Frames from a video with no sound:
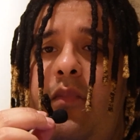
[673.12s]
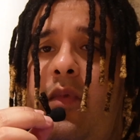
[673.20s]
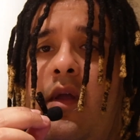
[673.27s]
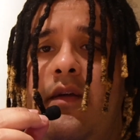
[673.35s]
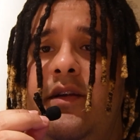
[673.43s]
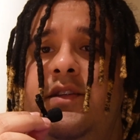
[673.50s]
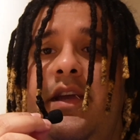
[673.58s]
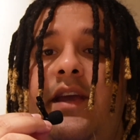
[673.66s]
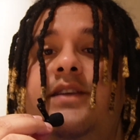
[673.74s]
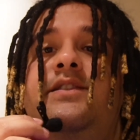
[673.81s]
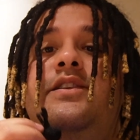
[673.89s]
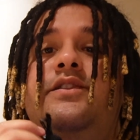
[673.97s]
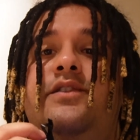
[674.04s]
The
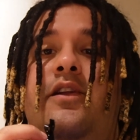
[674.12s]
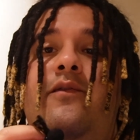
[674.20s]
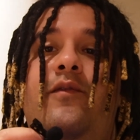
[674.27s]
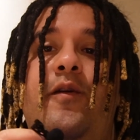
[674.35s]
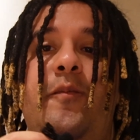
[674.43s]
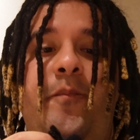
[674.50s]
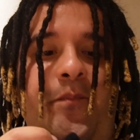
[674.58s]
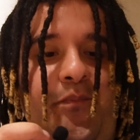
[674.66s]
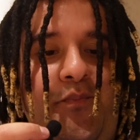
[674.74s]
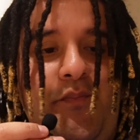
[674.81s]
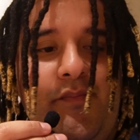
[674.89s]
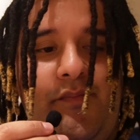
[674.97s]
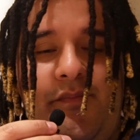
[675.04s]
taste is lovely.
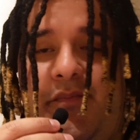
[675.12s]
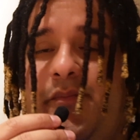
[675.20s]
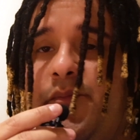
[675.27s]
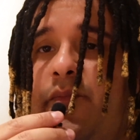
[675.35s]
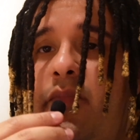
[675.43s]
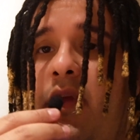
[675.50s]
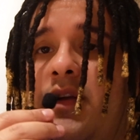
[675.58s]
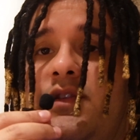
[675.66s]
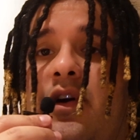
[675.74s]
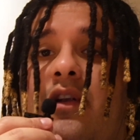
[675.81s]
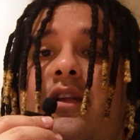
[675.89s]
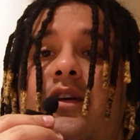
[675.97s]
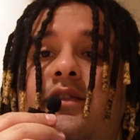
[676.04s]
It's
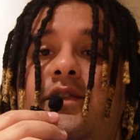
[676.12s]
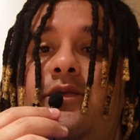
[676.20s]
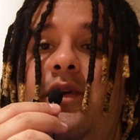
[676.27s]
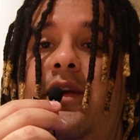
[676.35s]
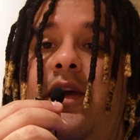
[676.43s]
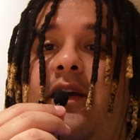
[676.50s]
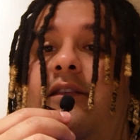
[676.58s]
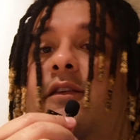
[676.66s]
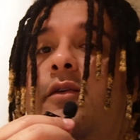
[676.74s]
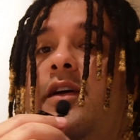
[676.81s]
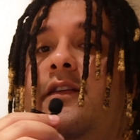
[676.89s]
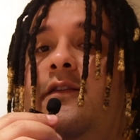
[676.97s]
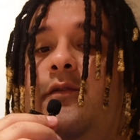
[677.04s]
got a little sweet kick
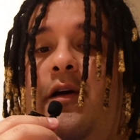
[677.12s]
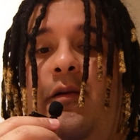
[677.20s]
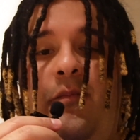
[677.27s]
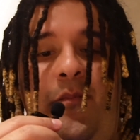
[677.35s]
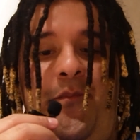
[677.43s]
to it as well.